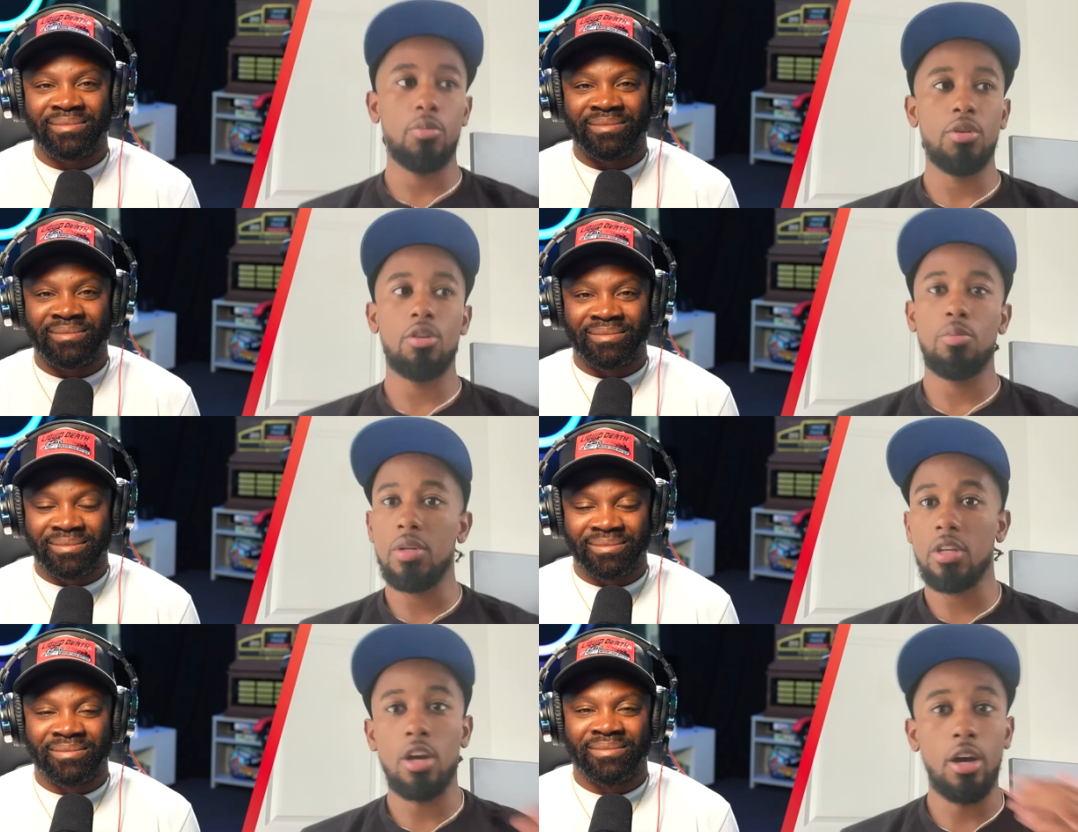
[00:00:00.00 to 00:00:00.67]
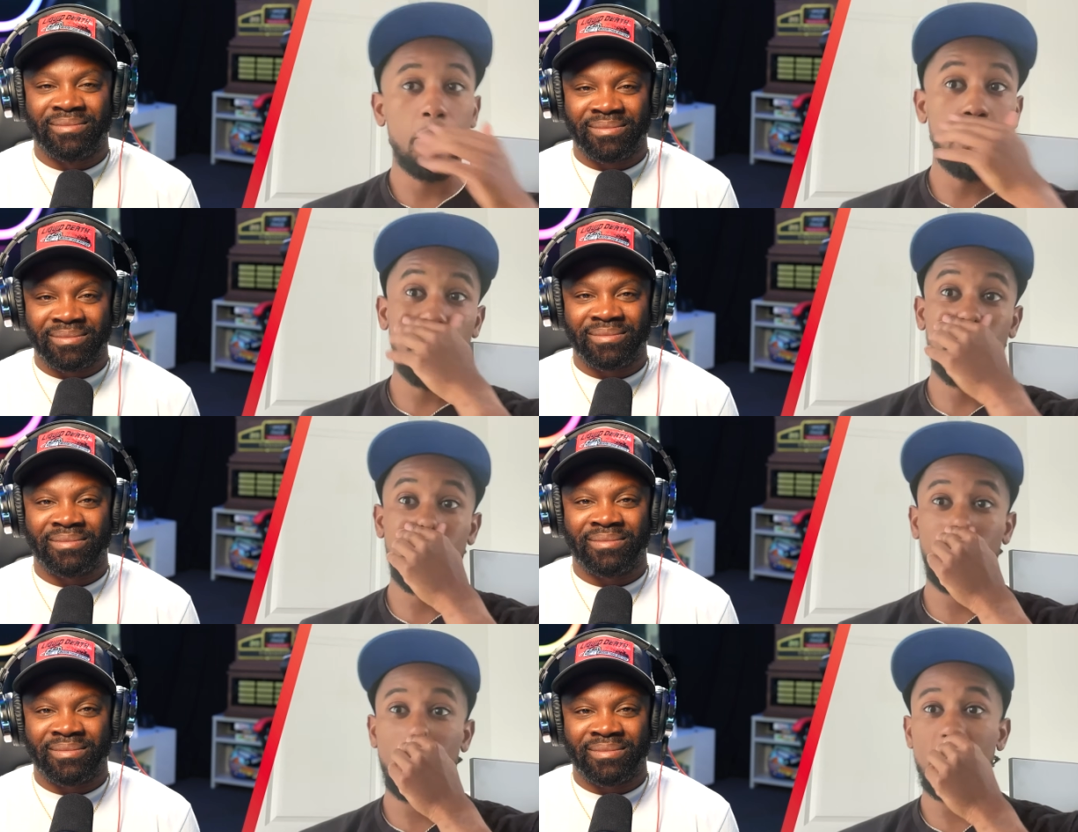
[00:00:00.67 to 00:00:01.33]
Speaker 1: whether it be Cup
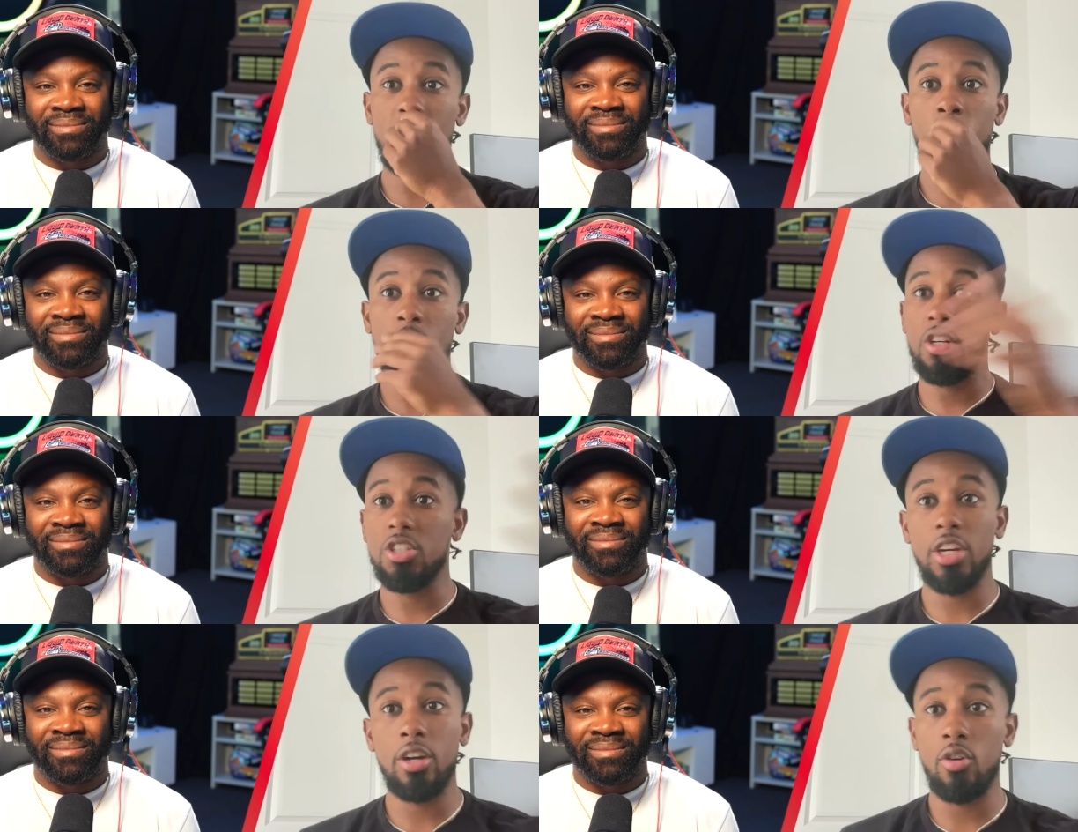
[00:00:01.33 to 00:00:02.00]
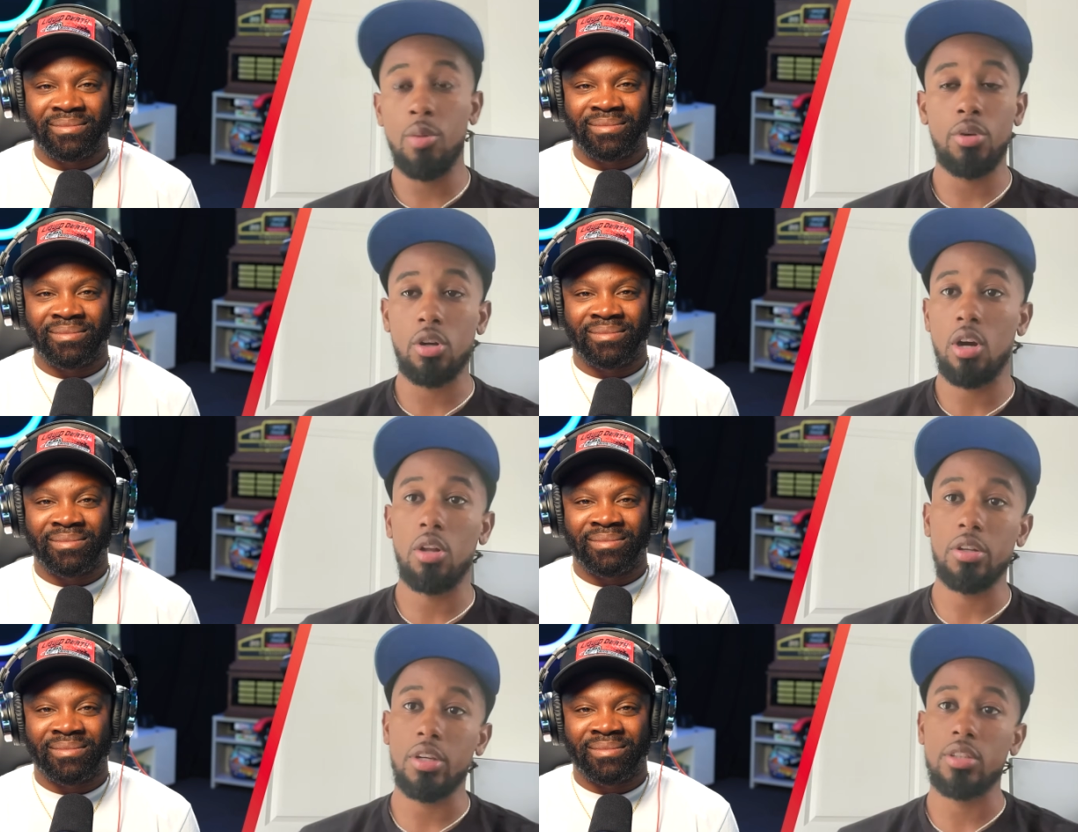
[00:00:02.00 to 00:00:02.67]
or, you know, in a JRM or
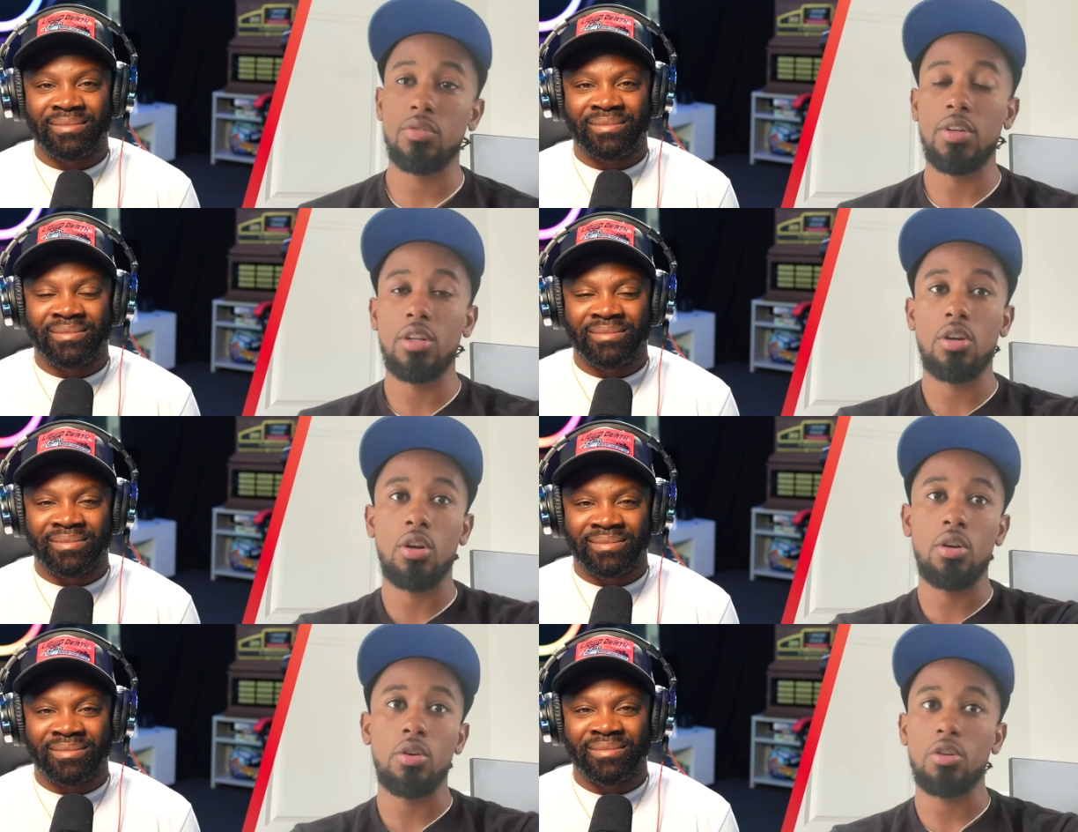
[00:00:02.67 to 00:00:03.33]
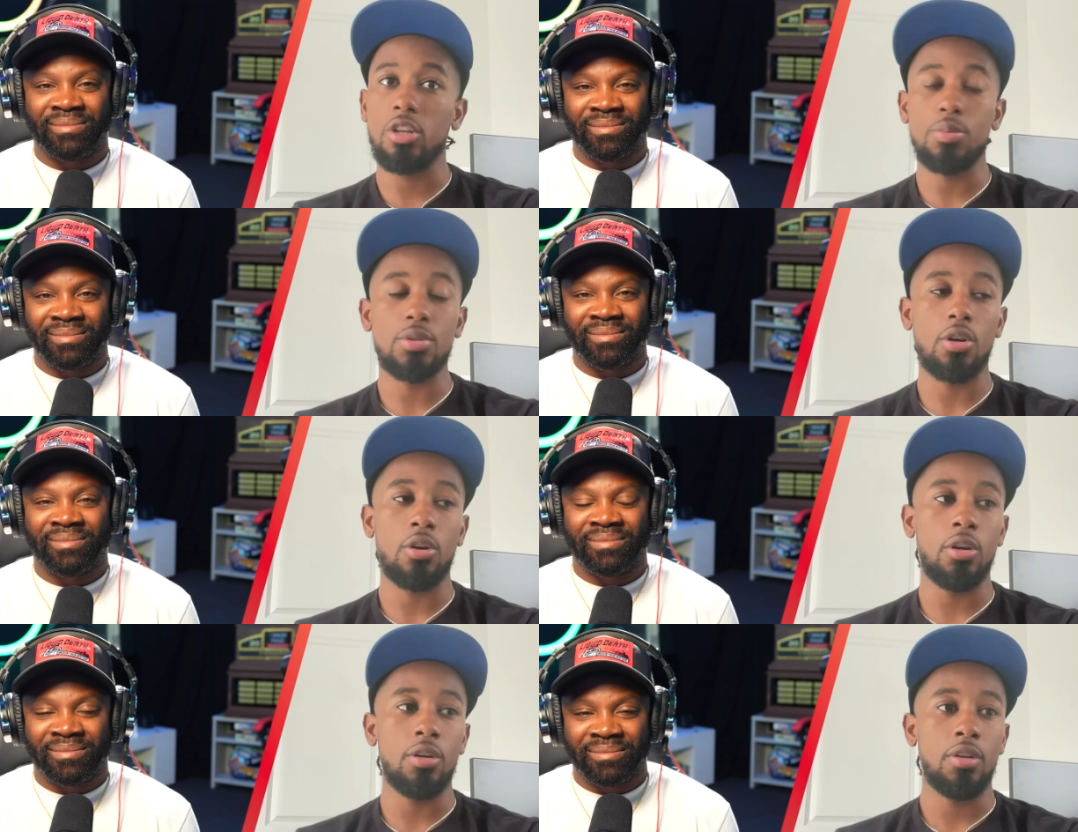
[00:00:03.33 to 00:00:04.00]
Collie Xfinity car or Gibbs
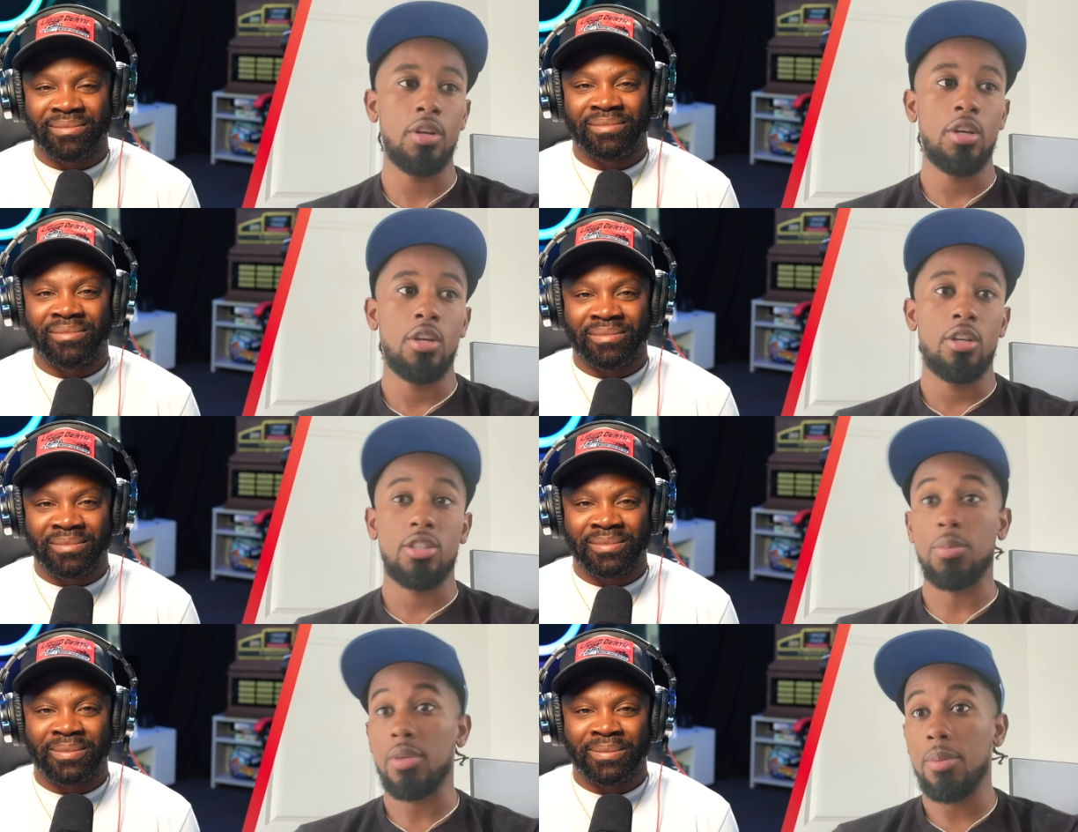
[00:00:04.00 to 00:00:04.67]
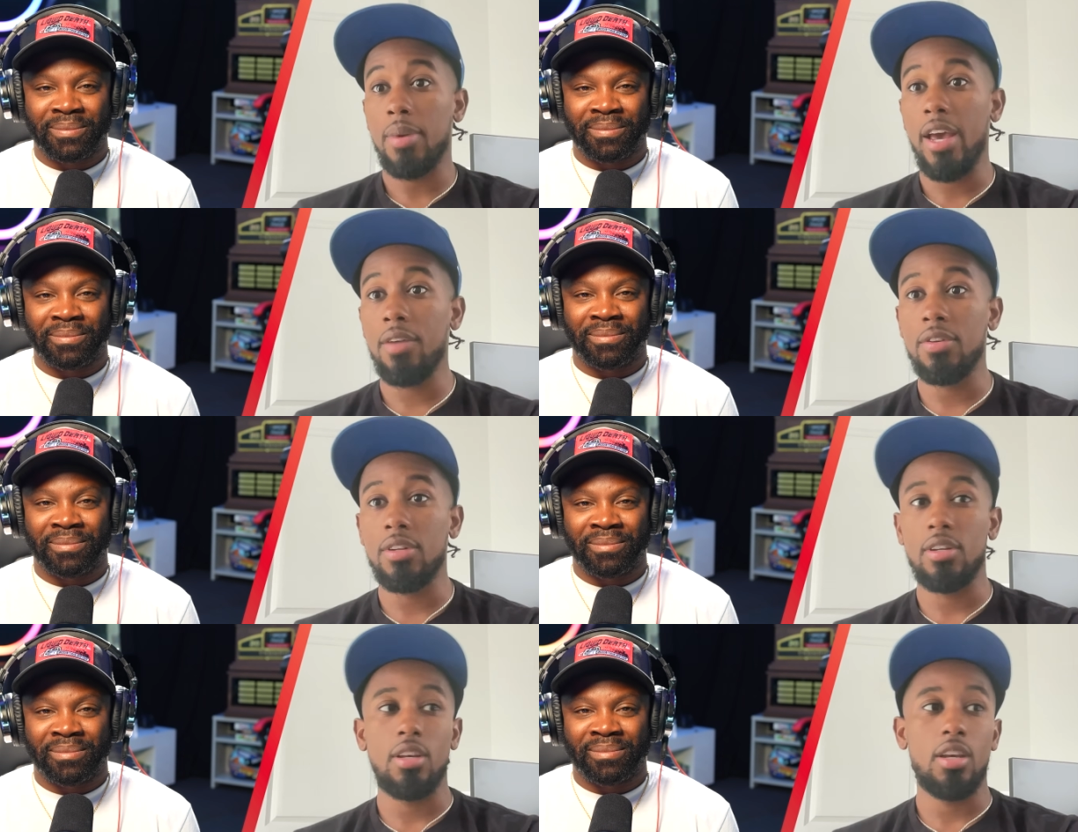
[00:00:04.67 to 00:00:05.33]
car, and some of them
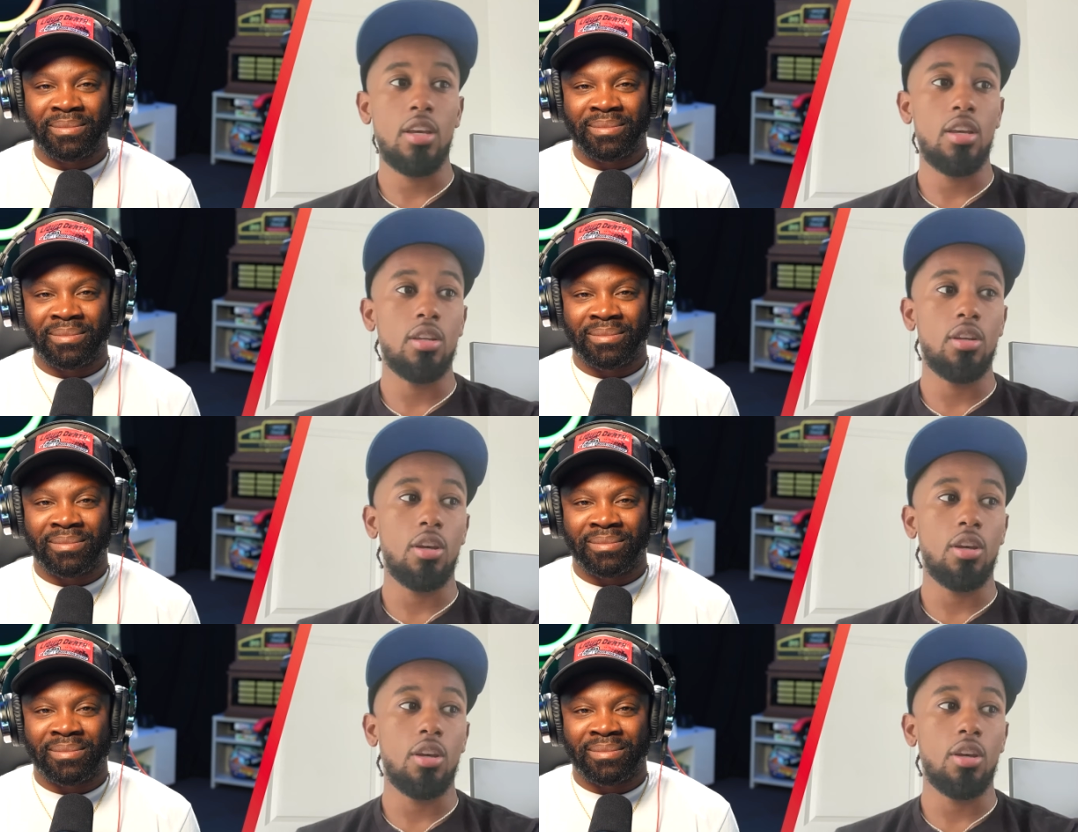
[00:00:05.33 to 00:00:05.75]
haven't. And